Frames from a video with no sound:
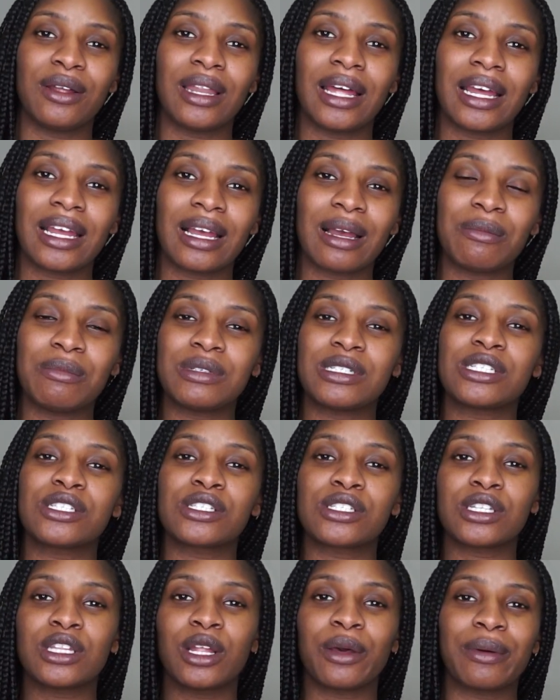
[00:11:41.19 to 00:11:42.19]
like I'm gonna
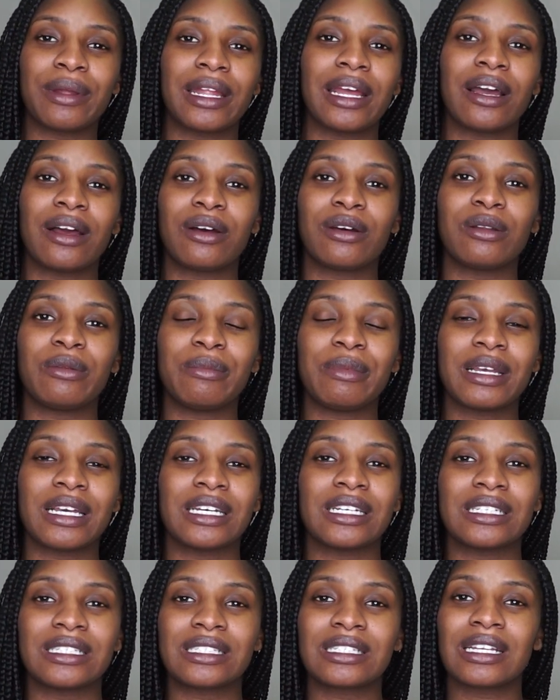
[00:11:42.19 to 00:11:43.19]
slow it down
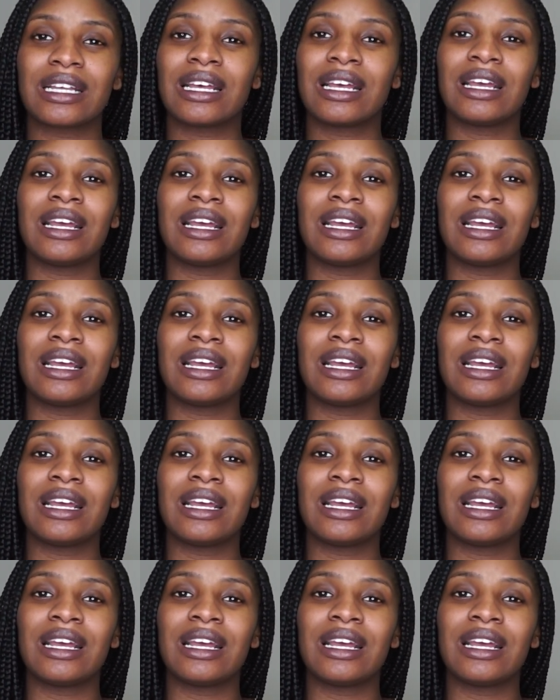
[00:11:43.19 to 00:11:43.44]
because.